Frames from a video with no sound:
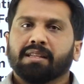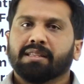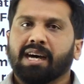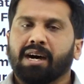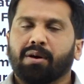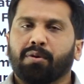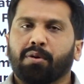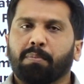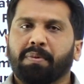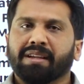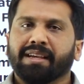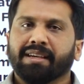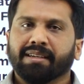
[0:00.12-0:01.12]
The
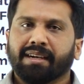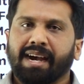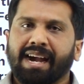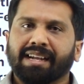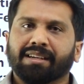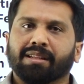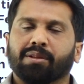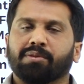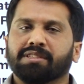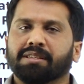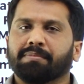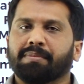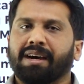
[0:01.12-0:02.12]
opening and
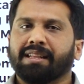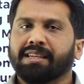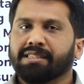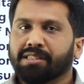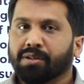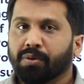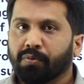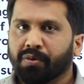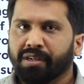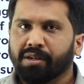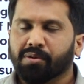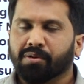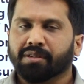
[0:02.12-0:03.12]
closing balance we
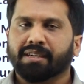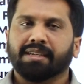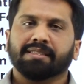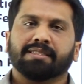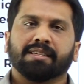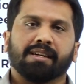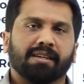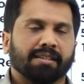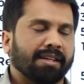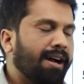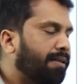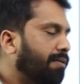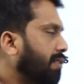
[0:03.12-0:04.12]
don't consider
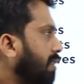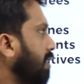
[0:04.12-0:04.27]
now.